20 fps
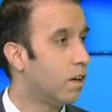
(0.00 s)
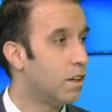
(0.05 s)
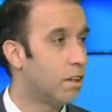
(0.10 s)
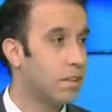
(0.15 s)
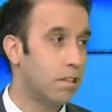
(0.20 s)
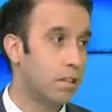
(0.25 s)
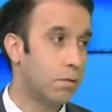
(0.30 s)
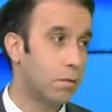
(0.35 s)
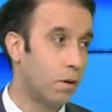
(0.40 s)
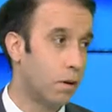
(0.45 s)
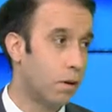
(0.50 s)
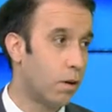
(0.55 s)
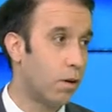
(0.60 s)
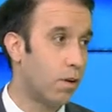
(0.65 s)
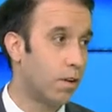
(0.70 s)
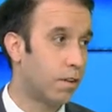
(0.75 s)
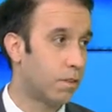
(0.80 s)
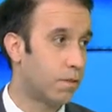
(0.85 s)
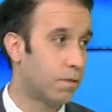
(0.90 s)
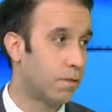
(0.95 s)
They were
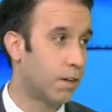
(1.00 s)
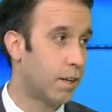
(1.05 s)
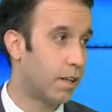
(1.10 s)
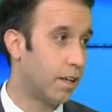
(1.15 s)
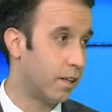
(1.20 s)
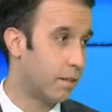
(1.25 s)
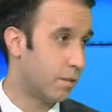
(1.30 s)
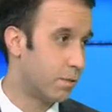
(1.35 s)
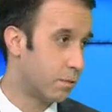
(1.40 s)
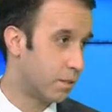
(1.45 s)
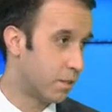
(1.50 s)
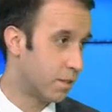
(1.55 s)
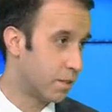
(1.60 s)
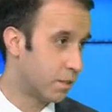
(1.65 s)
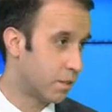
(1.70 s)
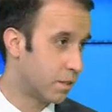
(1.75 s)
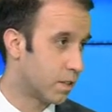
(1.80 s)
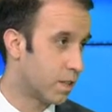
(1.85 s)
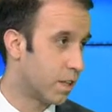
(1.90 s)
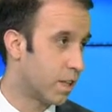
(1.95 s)
all under fire, one
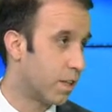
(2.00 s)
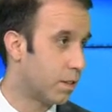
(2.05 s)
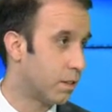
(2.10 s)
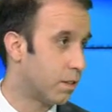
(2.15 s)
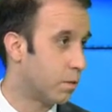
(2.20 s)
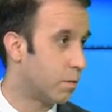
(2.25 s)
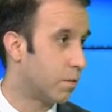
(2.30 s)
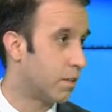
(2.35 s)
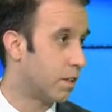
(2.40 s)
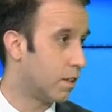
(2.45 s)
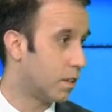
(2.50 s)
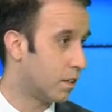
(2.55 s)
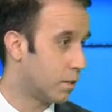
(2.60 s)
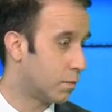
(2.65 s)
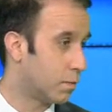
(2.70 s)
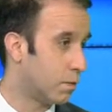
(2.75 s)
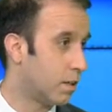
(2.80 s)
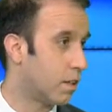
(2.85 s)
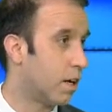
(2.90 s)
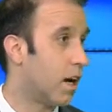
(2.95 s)
shall say. They were in
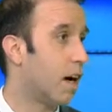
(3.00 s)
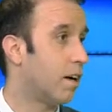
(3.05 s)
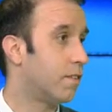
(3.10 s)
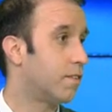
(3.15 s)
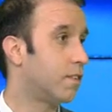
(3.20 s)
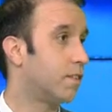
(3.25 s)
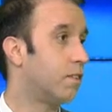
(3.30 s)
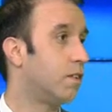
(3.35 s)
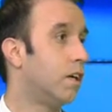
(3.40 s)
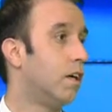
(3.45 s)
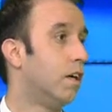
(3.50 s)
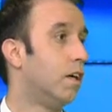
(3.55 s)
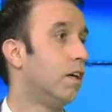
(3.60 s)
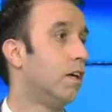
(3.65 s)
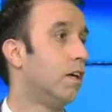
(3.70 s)
hot water after